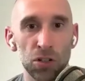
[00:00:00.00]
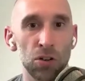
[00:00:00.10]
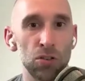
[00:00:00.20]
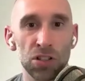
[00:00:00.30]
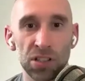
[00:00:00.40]
So
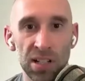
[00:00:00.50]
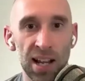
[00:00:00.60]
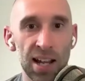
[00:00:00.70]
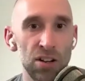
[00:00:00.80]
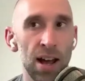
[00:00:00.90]
across the
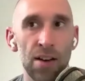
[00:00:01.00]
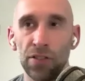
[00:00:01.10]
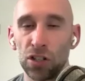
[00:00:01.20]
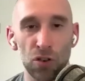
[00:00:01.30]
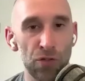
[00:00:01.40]
year, you'd
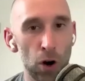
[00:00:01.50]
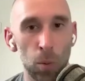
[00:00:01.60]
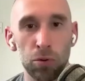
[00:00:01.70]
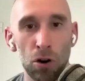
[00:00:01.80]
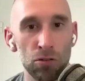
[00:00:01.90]
have this
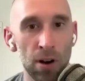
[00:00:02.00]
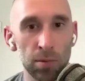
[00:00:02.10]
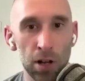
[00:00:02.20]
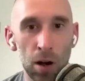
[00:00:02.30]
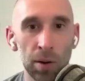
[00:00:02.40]
referral
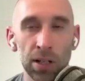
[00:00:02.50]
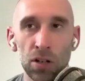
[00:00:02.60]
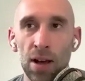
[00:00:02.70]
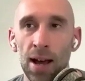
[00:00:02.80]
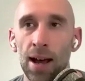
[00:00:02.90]
program going.
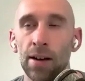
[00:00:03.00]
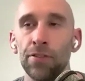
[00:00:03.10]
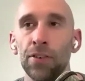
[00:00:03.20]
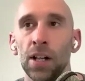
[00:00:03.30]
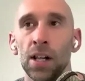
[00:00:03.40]
You'd
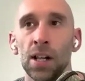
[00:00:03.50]
have,